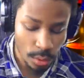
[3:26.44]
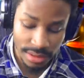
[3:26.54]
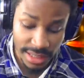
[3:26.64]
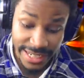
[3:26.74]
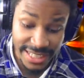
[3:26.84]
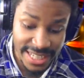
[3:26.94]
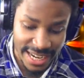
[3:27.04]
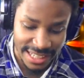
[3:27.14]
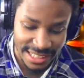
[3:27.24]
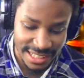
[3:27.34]
Just look at
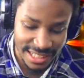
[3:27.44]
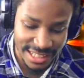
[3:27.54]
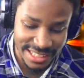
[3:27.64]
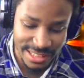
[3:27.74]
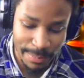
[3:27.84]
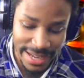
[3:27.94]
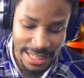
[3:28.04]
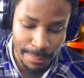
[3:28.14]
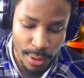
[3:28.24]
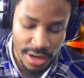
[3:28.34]
that. It's
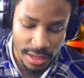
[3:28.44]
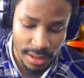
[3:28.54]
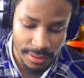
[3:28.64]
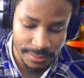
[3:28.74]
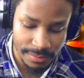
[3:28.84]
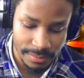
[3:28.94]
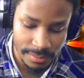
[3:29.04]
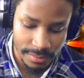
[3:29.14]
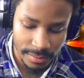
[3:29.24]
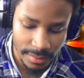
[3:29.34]
mainly broken. Oh,
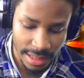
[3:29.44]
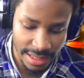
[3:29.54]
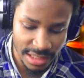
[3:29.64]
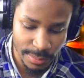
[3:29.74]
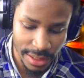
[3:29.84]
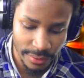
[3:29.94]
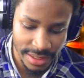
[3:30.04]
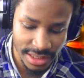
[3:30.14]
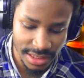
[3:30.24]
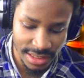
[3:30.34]
that is
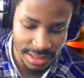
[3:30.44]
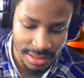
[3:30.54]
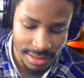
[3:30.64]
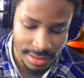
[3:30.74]
mid-range, isn't it?